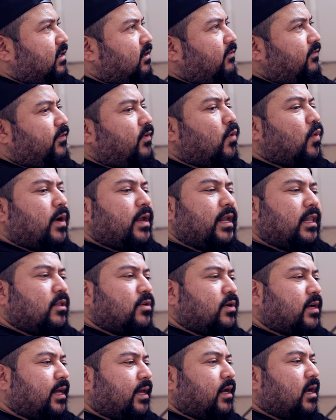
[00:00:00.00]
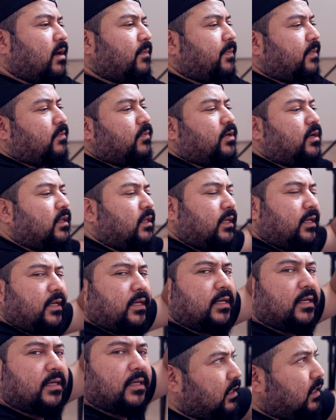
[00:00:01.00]
If you want to look it up, I'm going to
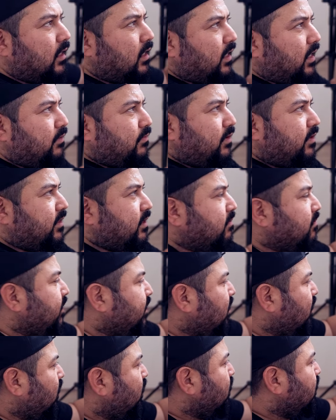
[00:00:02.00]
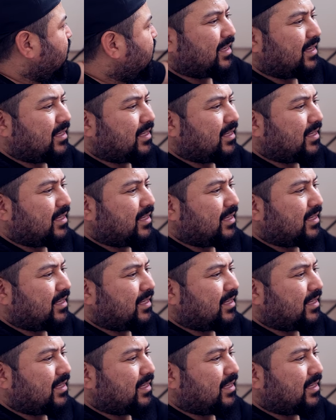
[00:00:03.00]
link uh, everything below.